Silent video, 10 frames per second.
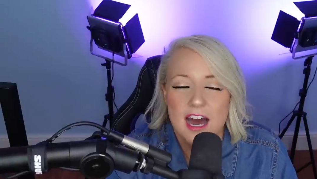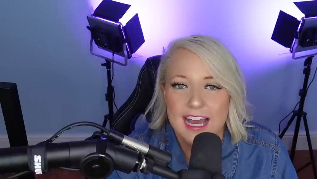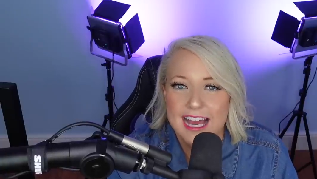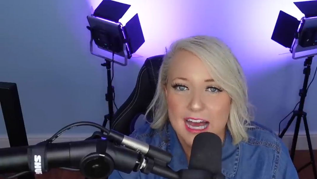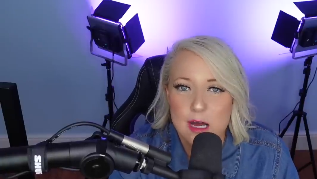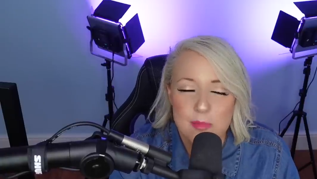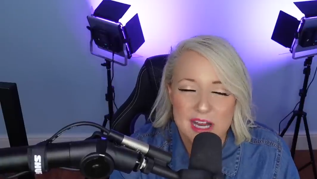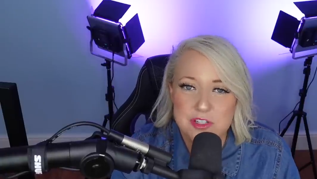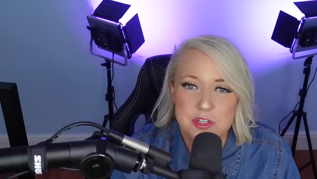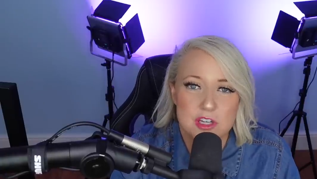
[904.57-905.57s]
I am
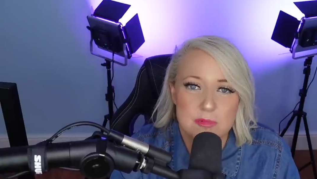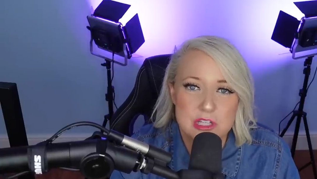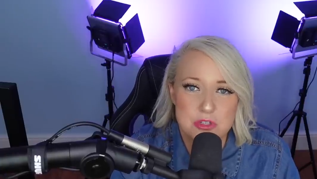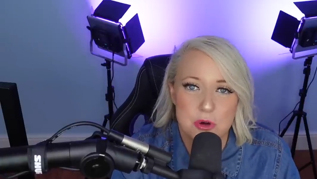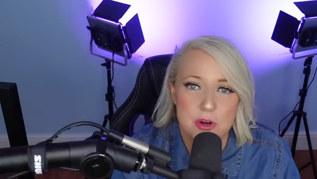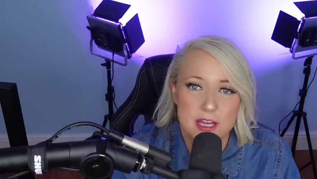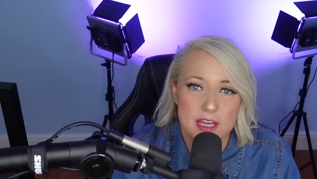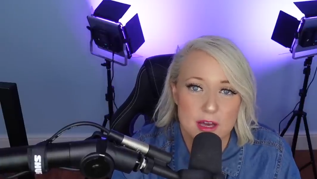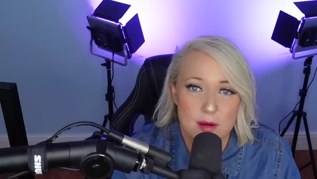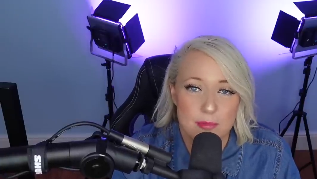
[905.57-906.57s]
actually going to be
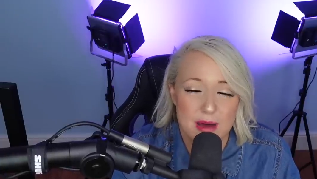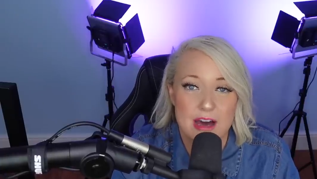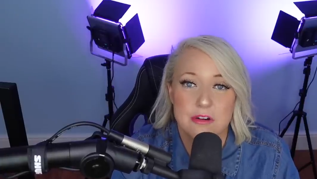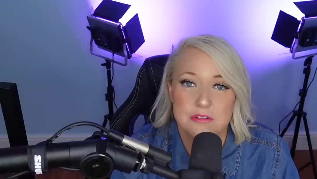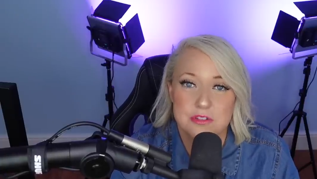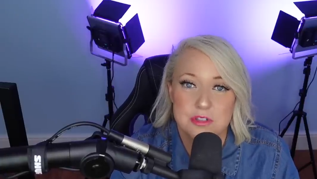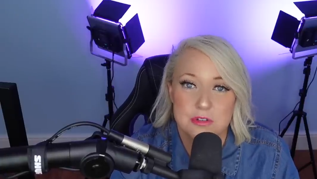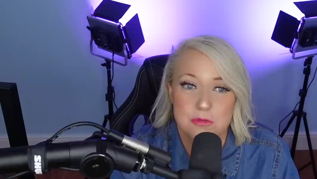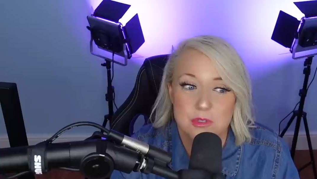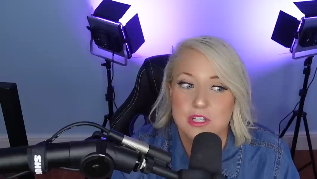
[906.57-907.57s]
talking about
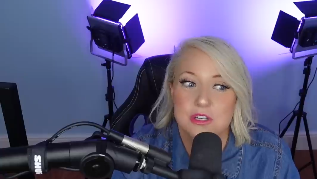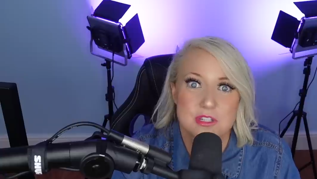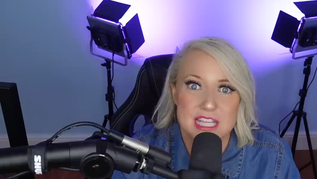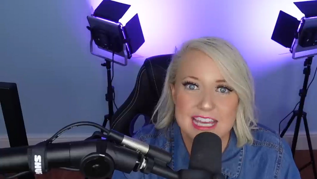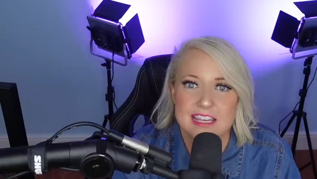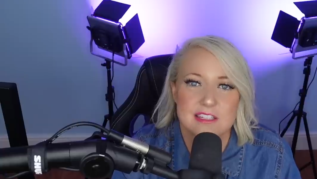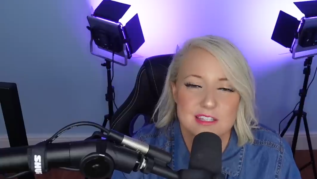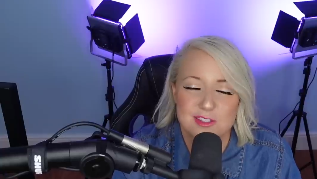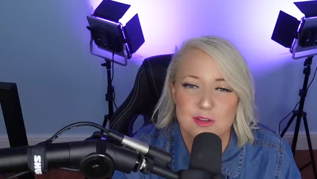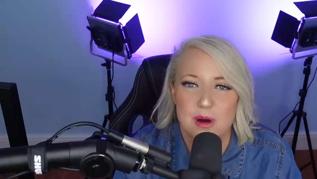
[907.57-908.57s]
what the news
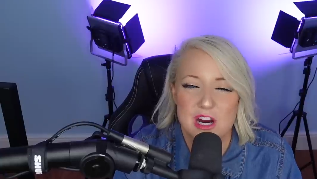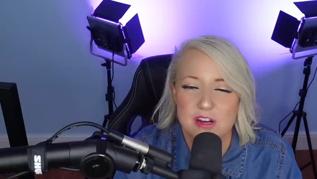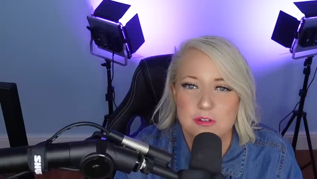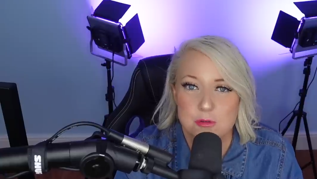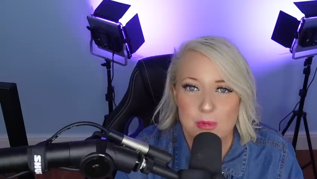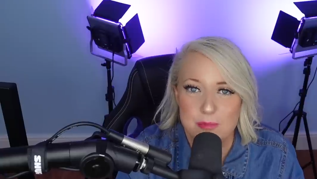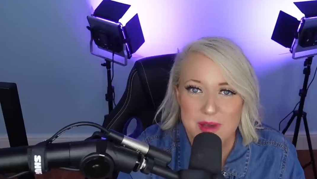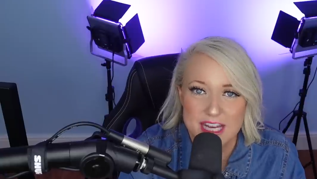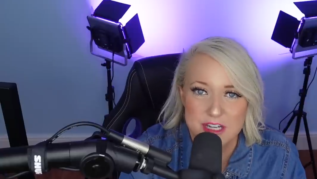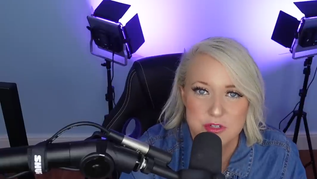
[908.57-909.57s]
is tomorrow to my
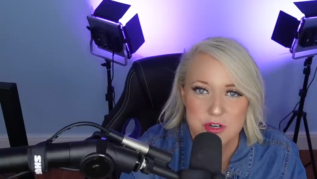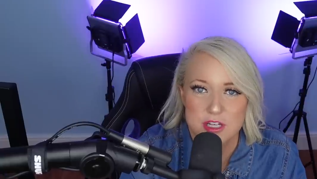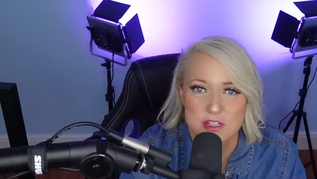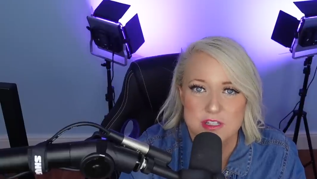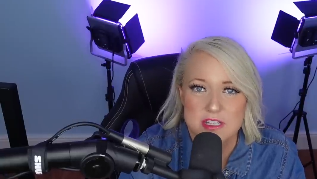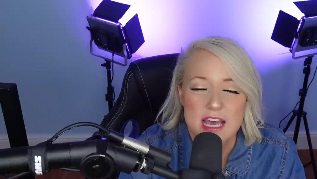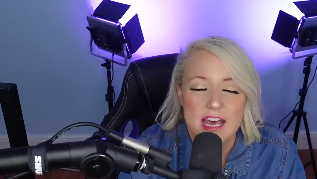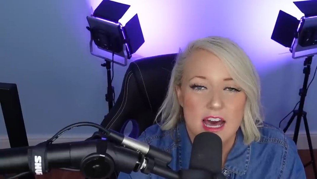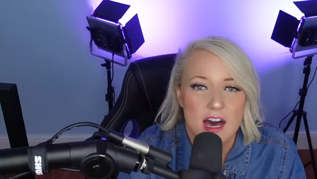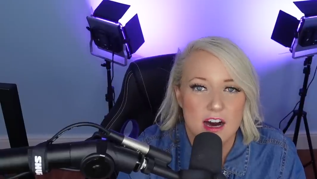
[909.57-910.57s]
patrons
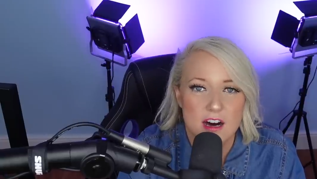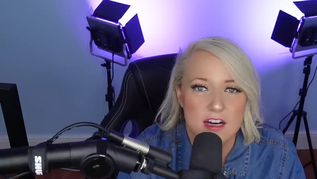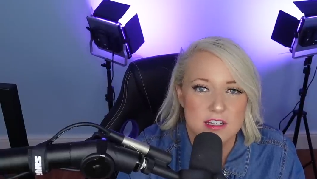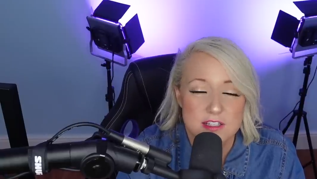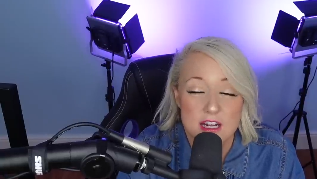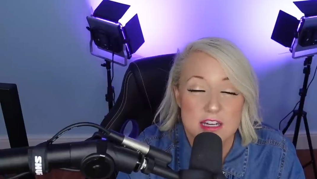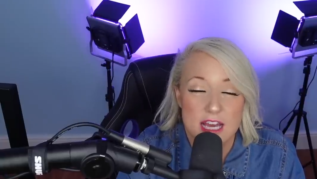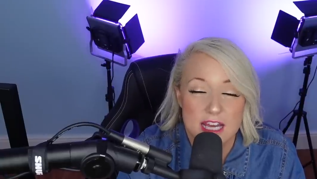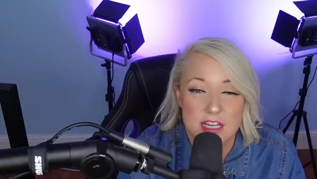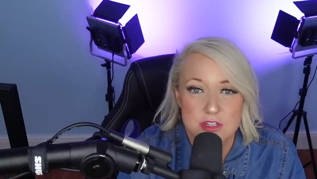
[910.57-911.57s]
on
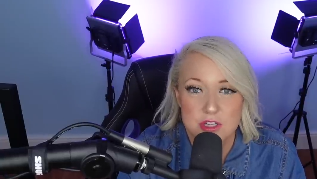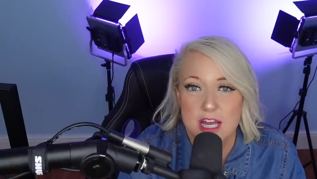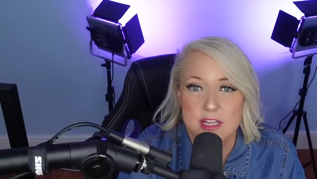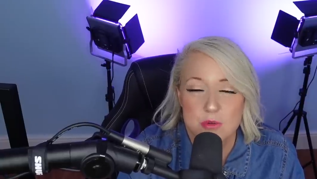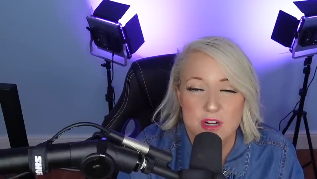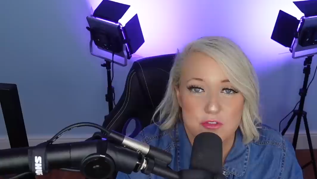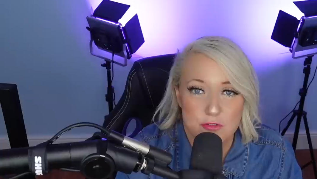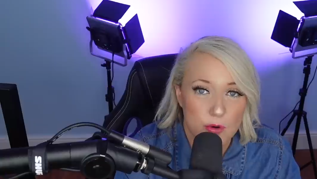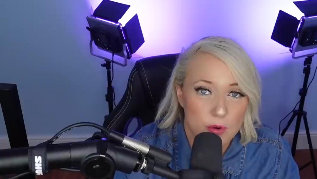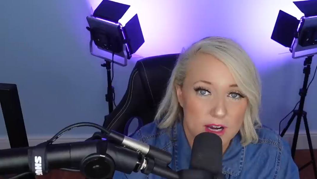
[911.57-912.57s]
Sunday, July
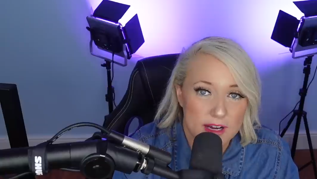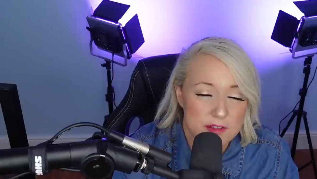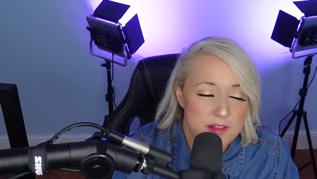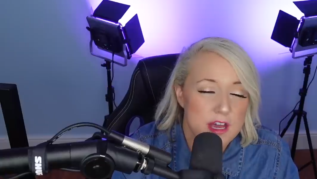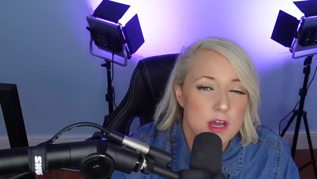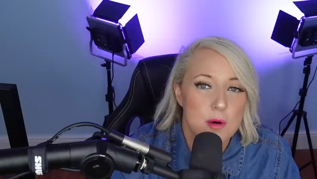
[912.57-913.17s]
24th.